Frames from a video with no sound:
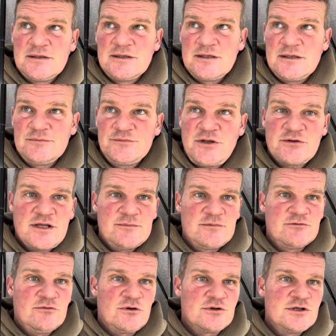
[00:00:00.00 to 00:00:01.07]
Don't get me
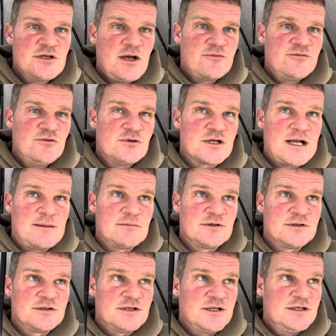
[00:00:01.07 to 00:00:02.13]
wrong, you go through a couple
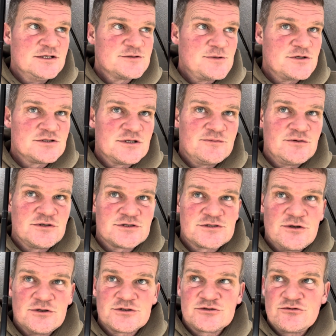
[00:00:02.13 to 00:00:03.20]
in the year, especially if you
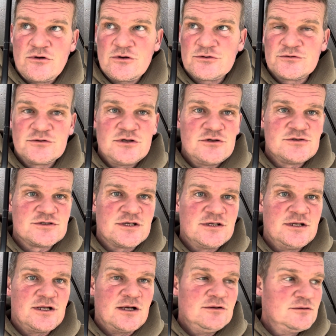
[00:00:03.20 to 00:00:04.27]
decide to try and use it,
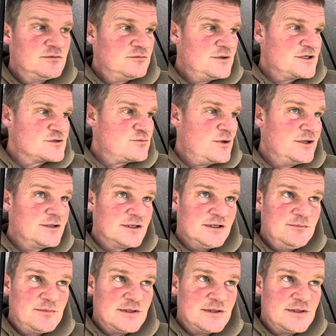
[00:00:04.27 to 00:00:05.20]
when it's windy.